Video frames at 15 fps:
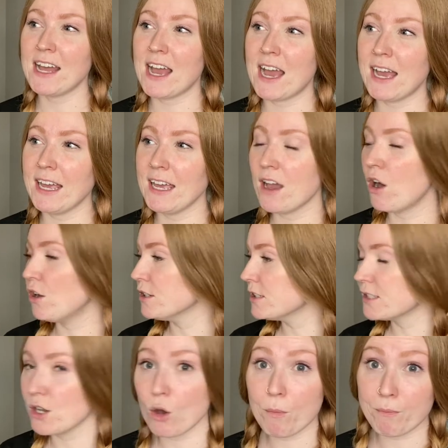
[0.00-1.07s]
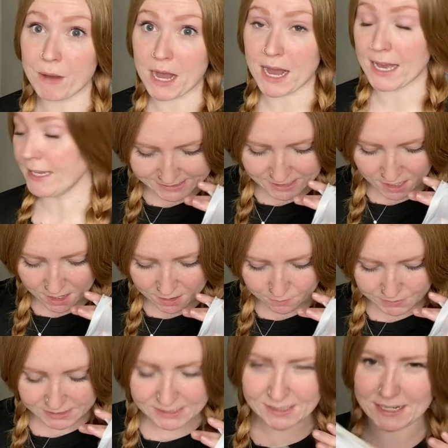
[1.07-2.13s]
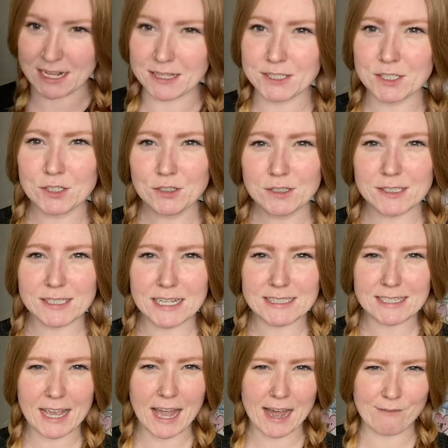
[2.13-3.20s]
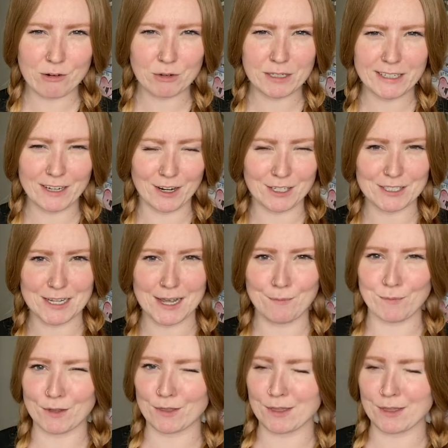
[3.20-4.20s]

I also bought some stencils since I have a really hard time with